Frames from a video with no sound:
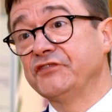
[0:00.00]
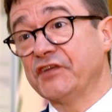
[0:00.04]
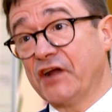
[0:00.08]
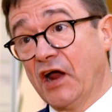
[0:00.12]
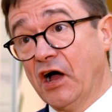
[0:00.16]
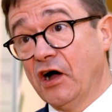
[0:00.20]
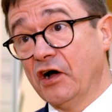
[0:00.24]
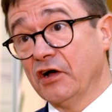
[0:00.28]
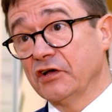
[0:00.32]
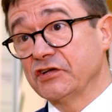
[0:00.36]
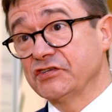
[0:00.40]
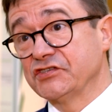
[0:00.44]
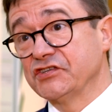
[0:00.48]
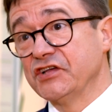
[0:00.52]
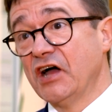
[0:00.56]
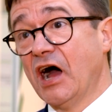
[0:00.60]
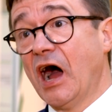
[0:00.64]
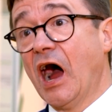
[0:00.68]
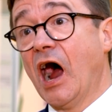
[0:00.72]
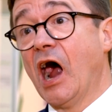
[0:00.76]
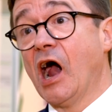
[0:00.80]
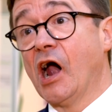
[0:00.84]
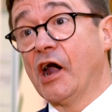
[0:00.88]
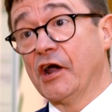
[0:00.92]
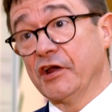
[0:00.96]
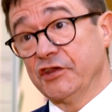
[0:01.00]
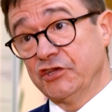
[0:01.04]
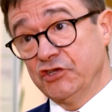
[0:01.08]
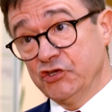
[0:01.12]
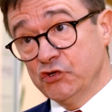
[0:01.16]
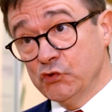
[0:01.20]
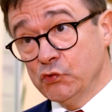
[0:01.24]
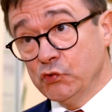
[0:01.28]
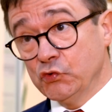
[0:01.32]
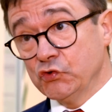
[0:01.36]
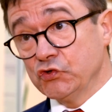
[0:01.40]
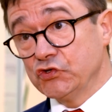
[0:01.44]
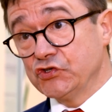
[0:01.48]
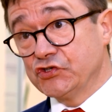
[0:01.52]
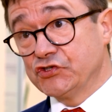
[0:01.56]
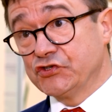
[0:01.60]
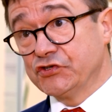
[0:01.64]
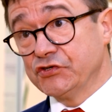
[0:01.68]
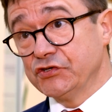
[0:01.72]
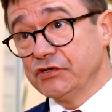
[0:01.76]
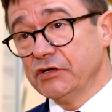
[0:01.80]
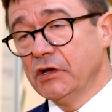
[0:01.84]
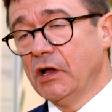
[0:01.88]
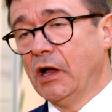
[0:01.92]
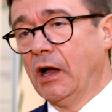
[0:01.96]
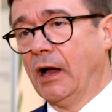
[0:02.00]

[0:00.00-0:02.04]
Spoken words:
drugs are used.